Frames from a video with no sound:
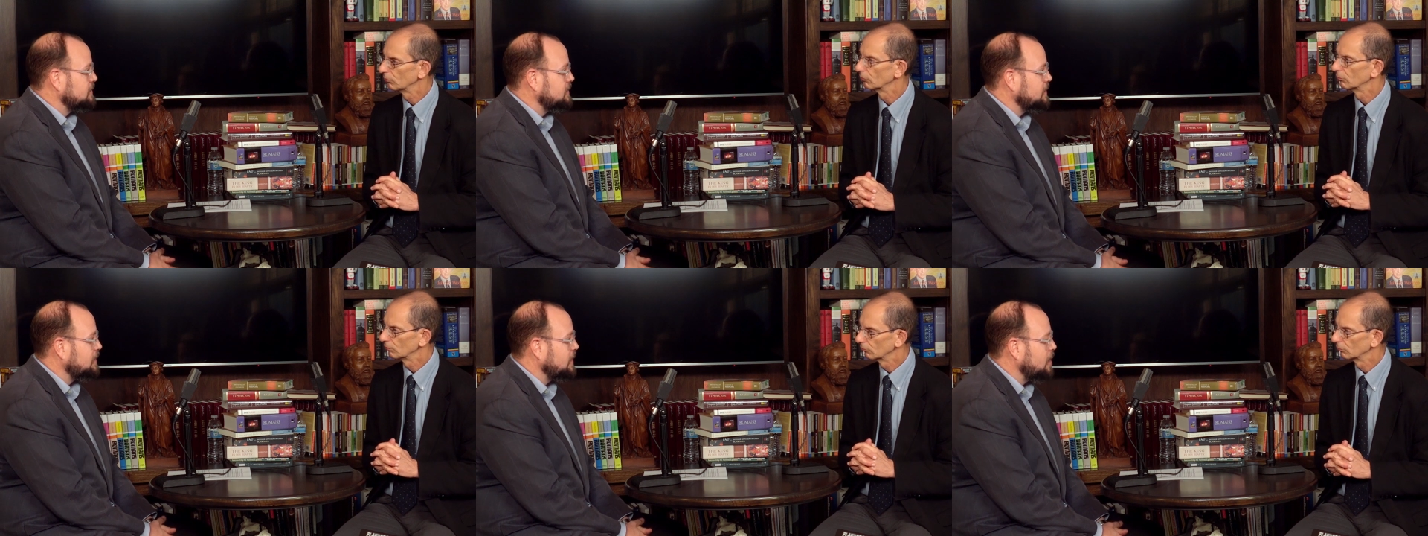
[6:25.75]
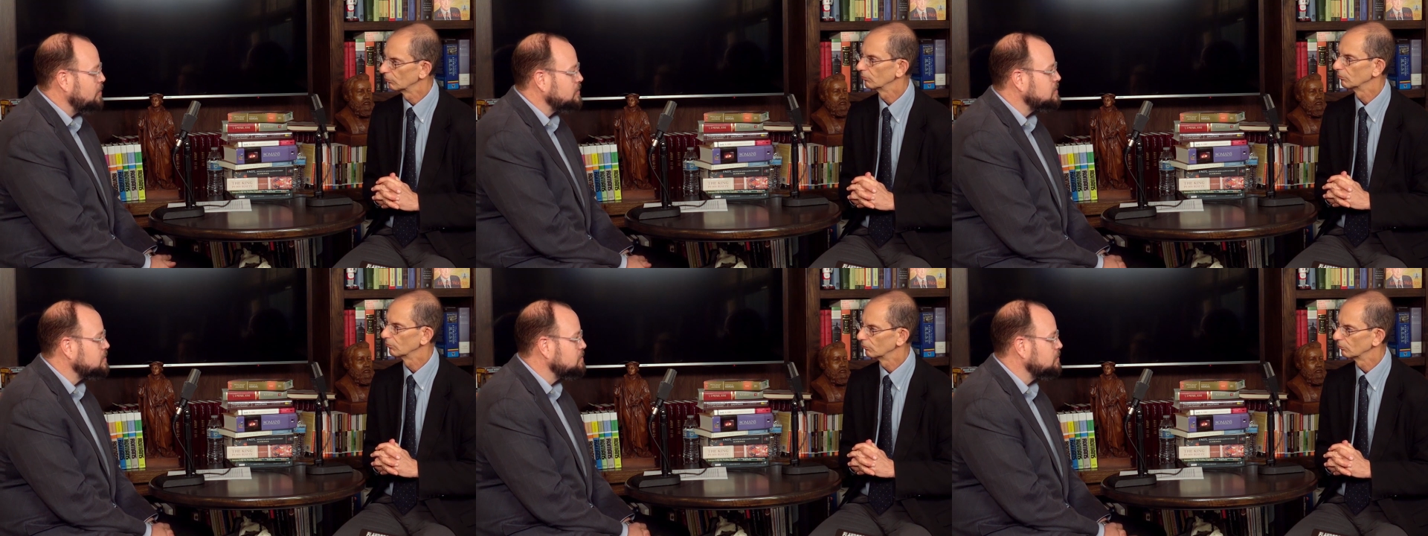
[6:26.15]
Speaker 1: Uh, how about
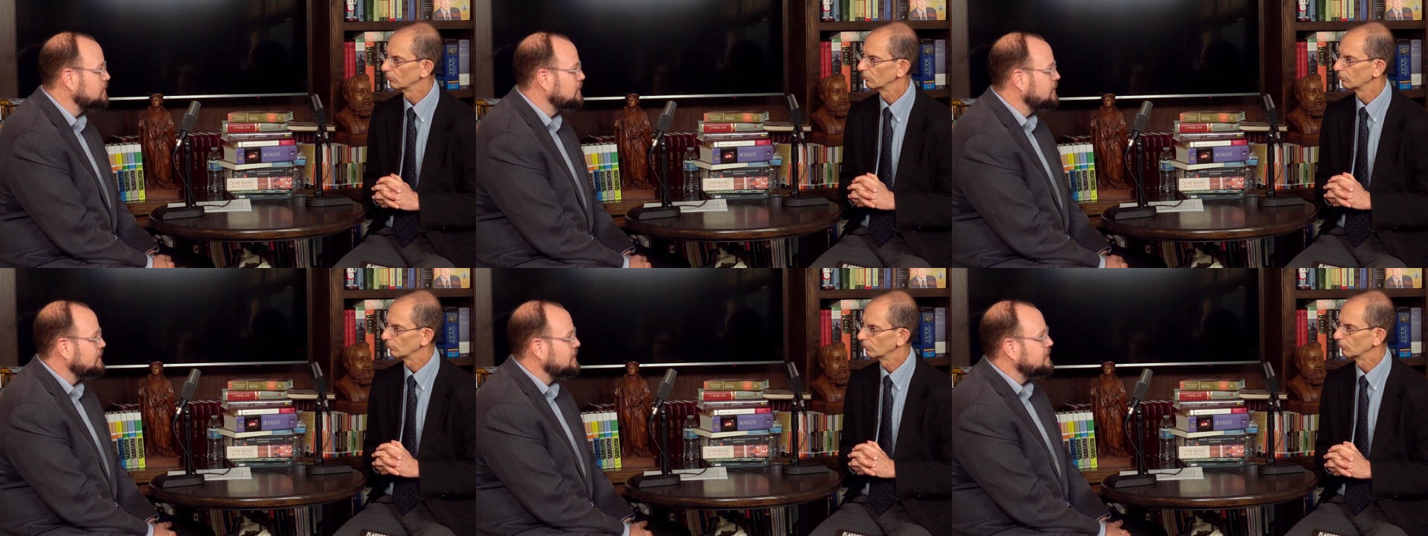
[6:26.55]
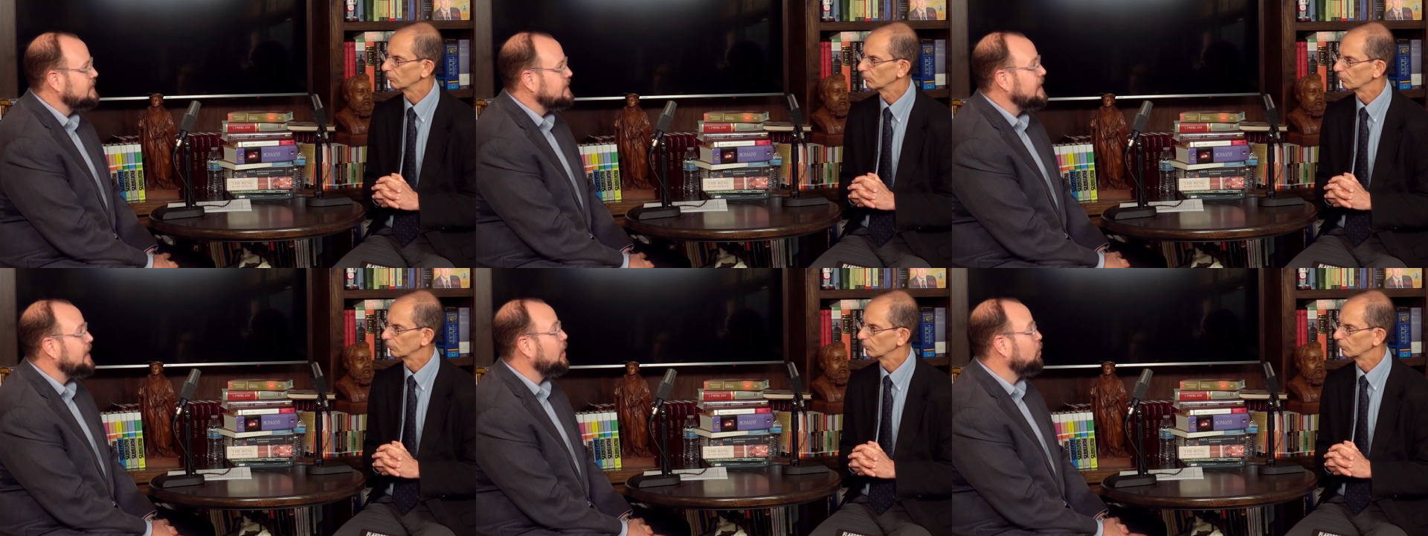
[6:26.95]
some
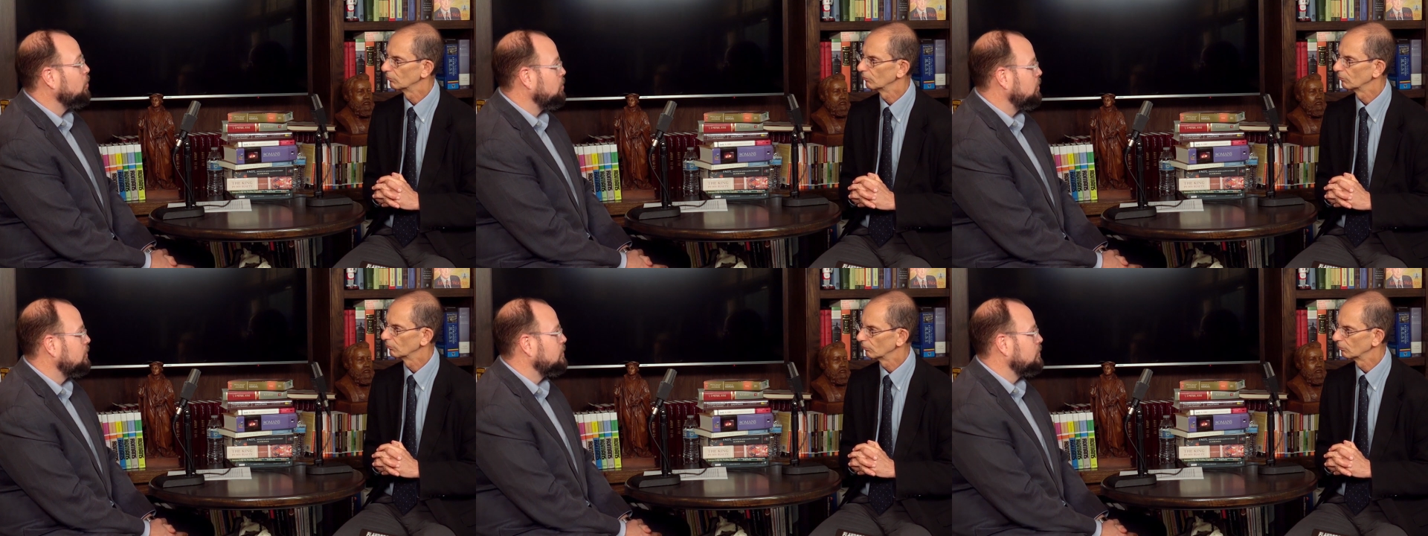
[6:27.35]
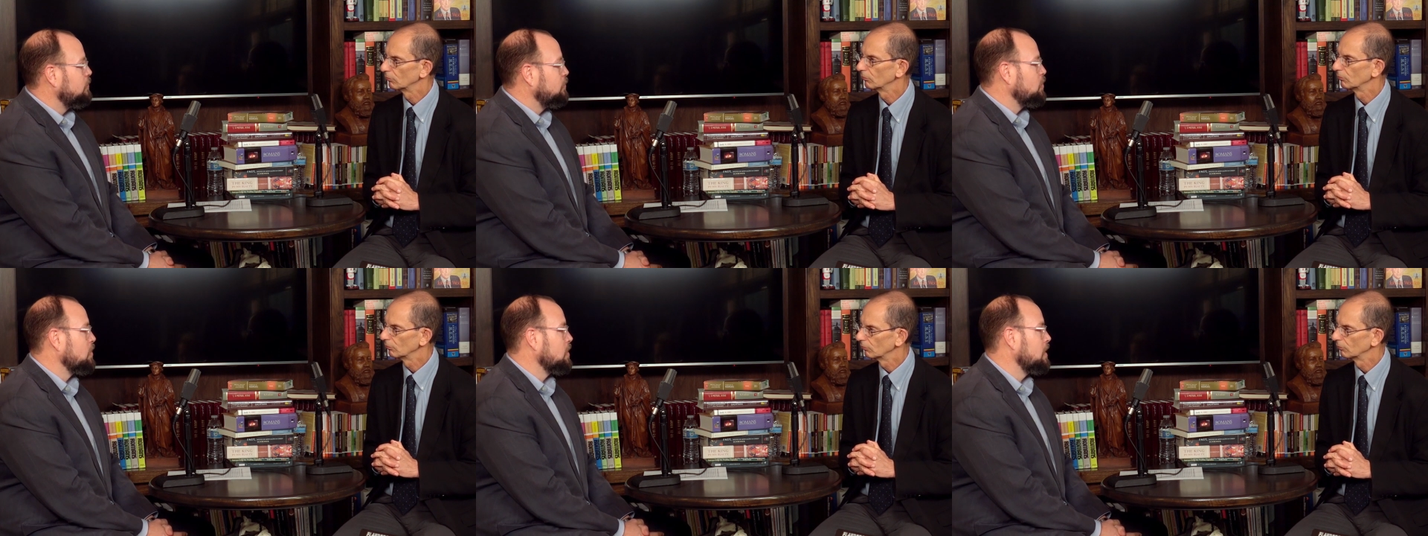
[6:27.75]
help
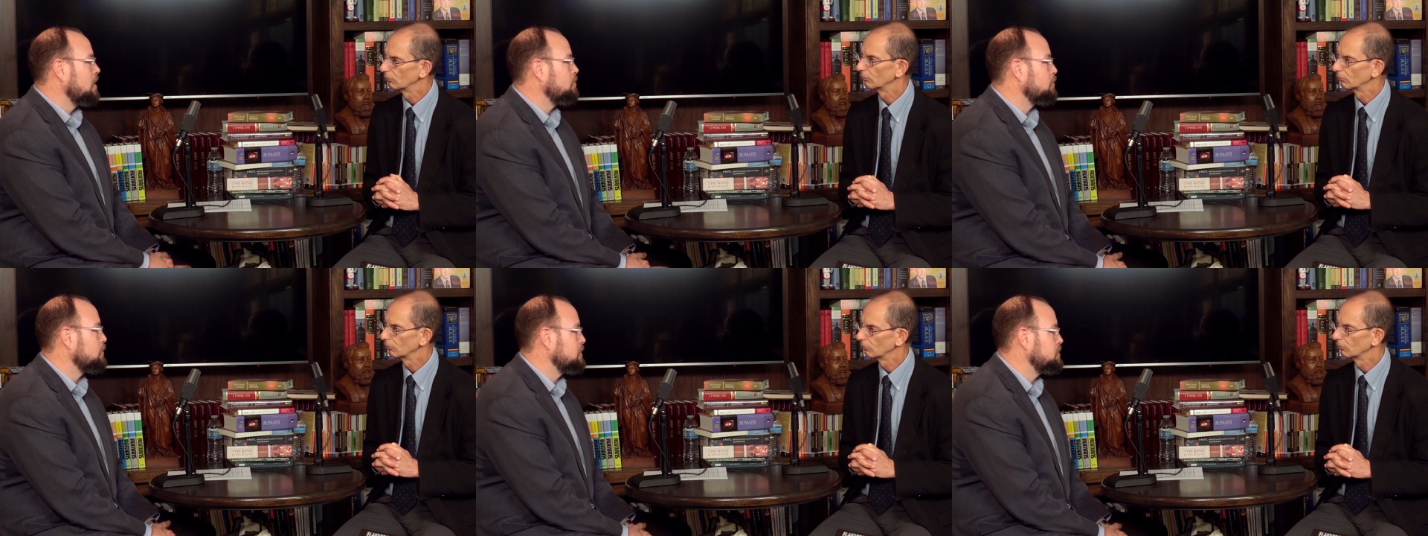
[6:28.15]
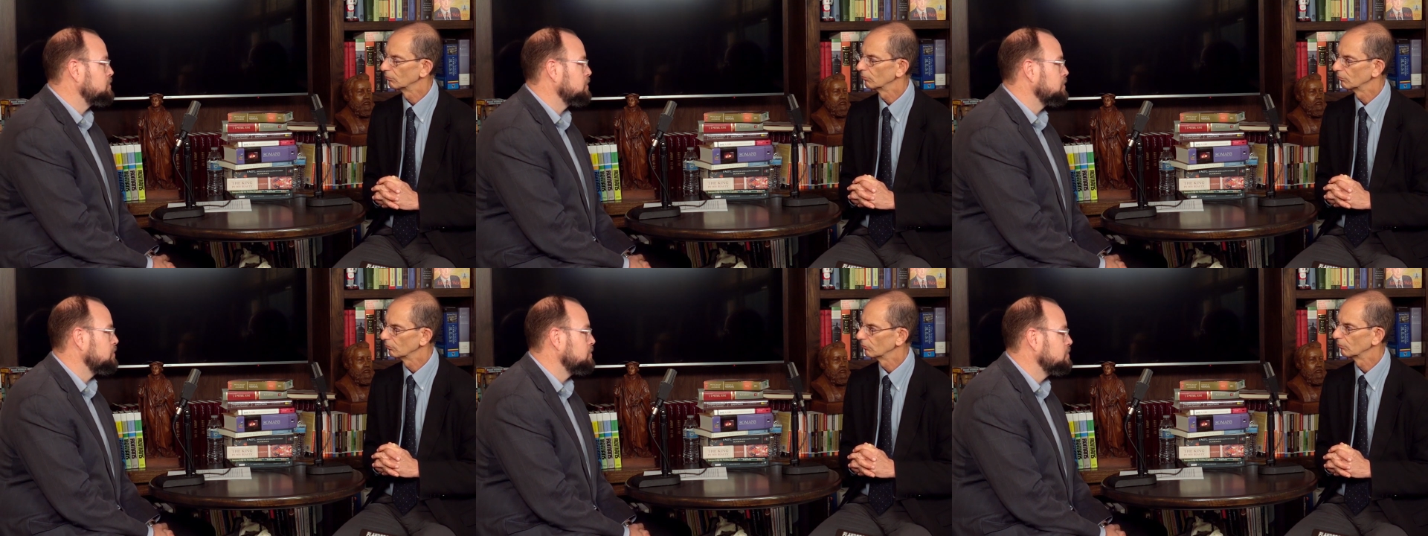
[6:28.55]
for a
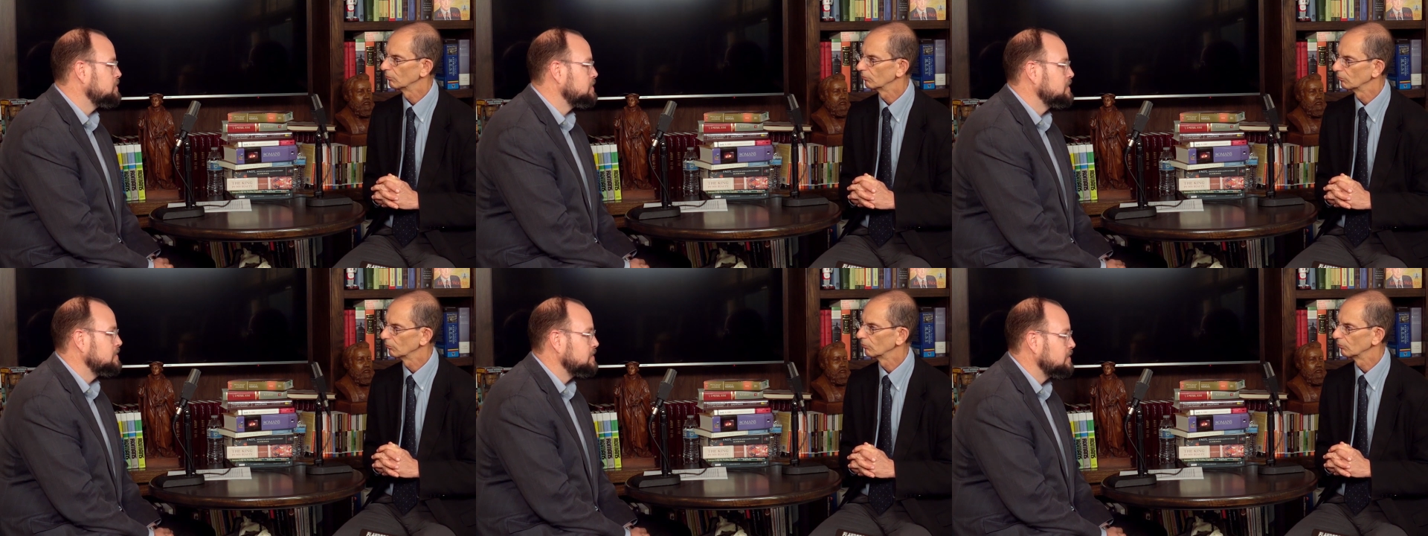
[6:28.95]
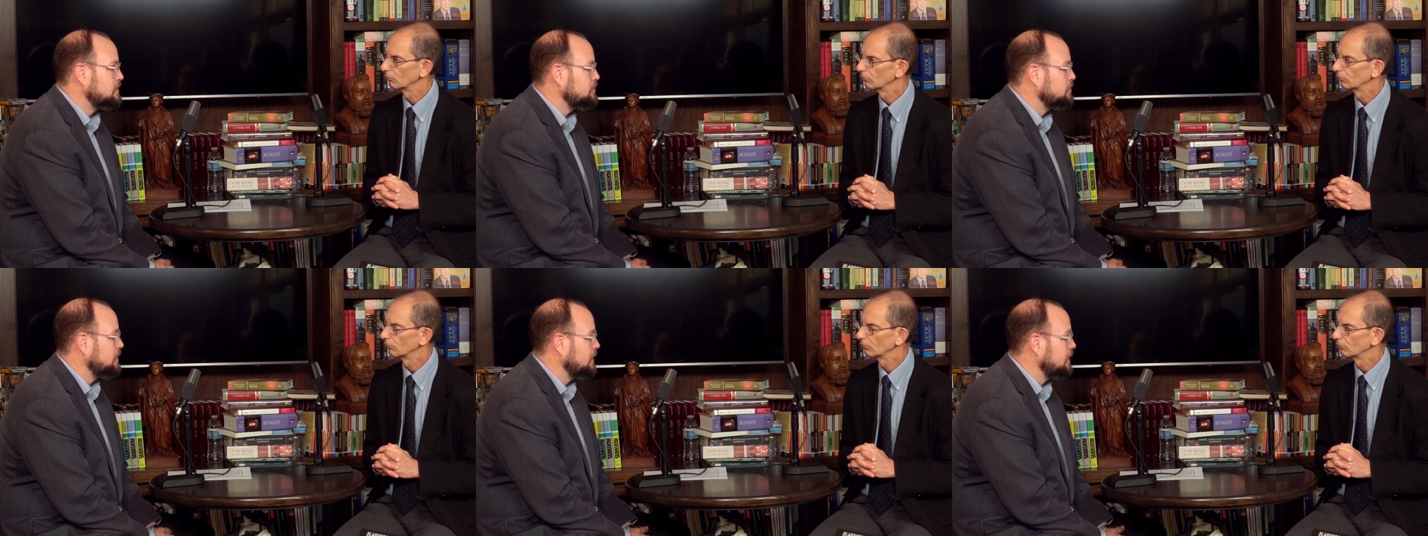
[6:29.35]
preacher who's
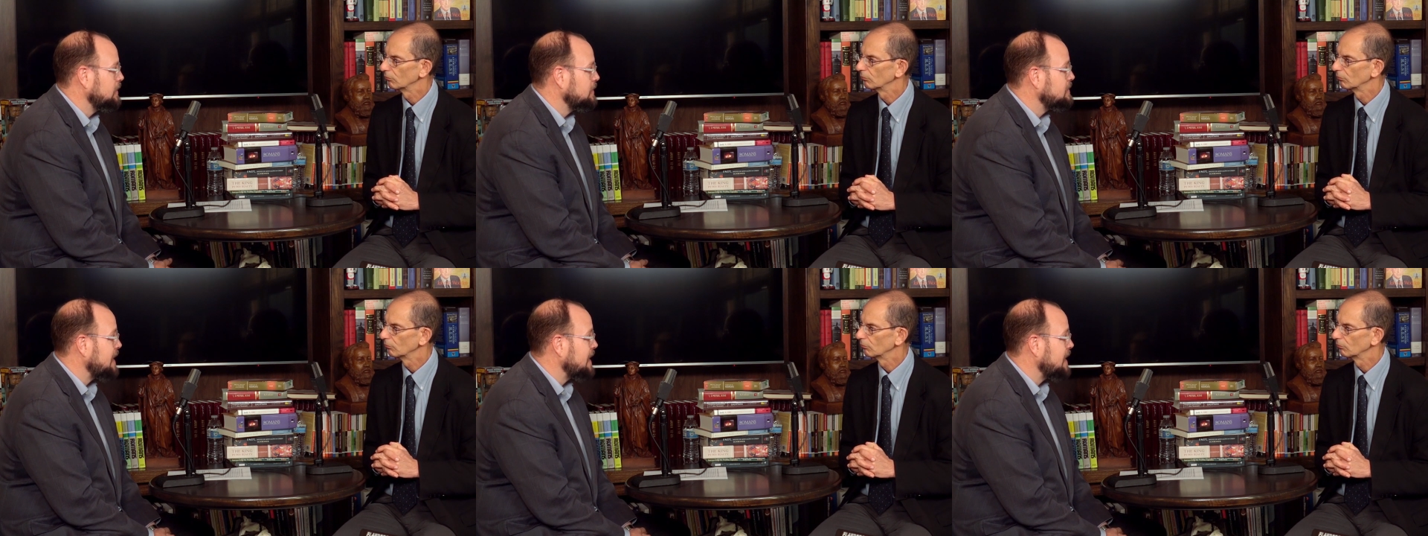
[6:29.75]
considering